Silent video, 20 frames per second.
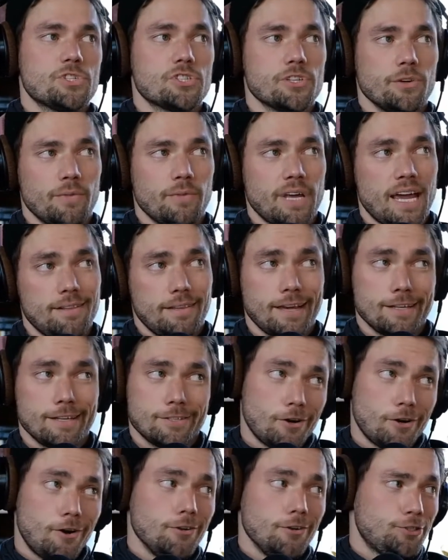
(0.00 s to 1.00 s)
So
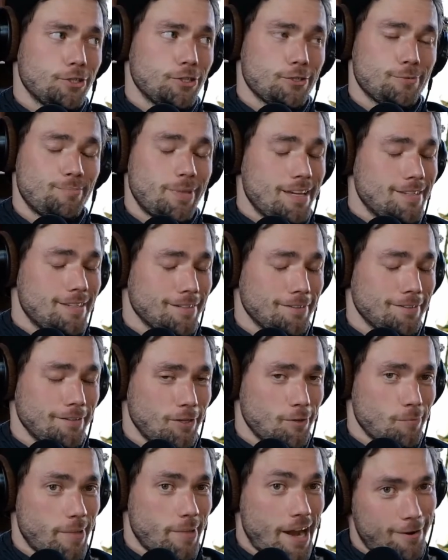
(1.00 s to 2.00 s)
that's all just
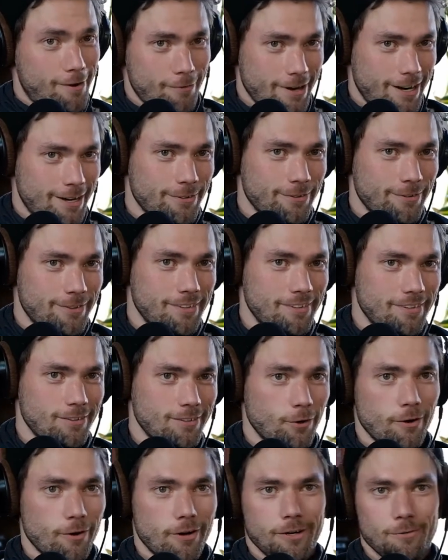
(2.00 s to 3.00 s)
basically the background,
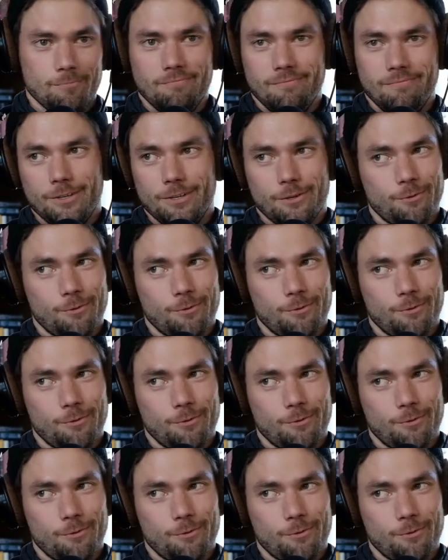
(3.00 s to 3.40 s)
or